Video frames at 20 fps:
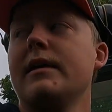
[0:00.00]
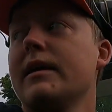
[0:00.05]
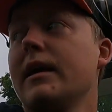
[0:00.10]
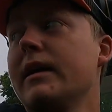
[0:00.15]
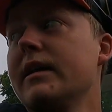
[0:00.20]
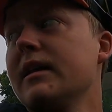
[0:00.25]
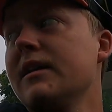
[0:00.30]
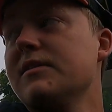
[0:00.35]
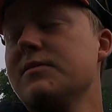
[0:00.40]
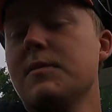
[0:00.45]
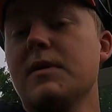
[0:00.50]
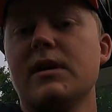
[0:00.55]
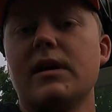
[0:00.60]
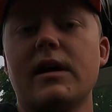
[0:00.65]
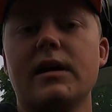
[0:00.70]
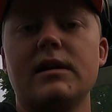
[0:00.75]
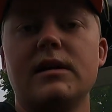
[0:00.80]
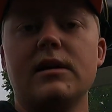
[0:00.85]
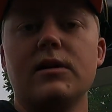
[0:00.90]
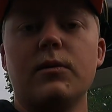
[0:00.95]
of gives me an
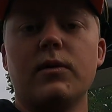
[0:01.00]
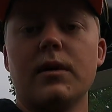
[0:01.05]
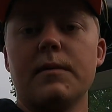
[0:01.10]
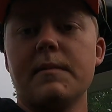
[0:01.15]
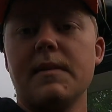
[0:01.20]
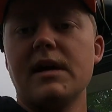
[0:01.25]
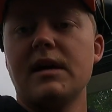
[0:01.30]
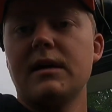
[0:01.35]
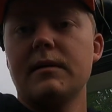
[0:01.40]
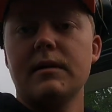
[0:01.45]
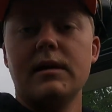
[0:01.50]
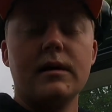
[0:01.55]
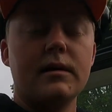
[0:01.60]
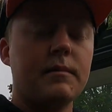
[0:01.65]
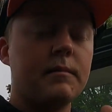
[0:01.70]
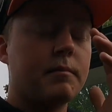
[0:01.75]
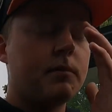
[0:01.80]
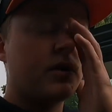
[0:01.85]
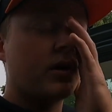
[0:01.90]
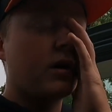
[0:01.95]
idea what I'm making
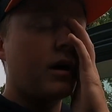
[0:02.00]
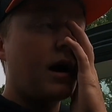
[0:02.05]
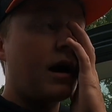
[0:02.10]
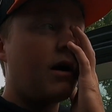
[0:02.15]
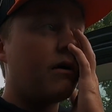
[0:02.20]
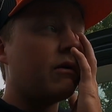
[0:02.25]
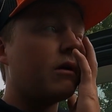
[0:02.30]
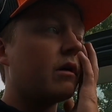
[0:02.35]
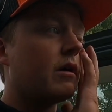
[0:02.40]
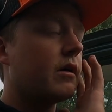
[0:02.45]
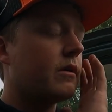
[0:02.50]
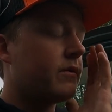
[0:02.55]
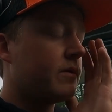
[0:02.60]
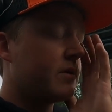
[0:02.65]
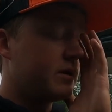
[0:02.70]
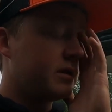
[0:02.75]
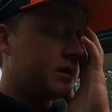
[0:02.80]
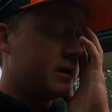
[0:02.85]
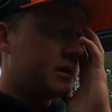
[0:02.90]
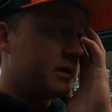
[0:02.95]
per hour
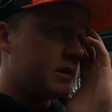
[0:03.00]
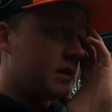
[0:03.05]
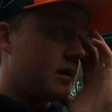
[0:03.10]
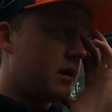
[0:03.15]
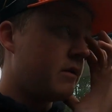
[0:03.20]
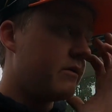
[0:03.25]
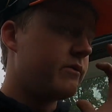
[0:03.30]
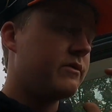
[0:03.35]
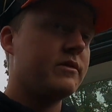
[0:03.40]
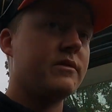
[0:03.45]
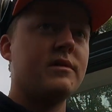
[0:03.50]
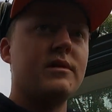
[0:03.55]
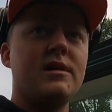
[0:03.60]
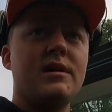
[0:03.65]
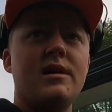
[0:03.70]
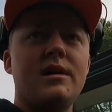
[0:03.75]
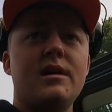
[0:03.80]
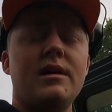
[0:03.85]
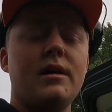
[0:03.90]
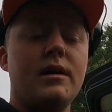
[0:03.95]
with this stuff.
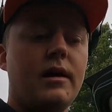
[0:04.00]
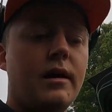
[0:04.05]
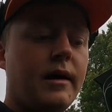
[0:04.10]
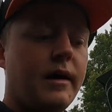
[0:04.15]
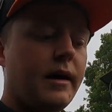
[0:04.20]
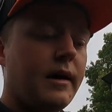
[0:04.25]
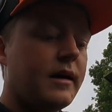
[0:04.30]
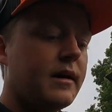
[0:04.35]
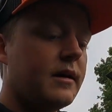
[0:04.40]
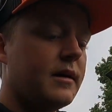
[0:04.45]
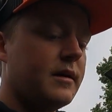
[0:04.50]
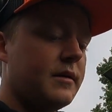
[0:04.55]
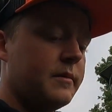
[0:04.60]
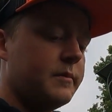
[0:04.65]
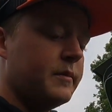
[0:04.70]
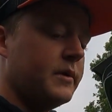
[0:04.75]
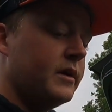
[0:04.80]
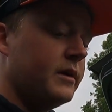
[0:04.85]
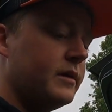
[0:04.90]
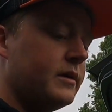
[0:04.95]

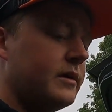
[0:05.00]
Yeah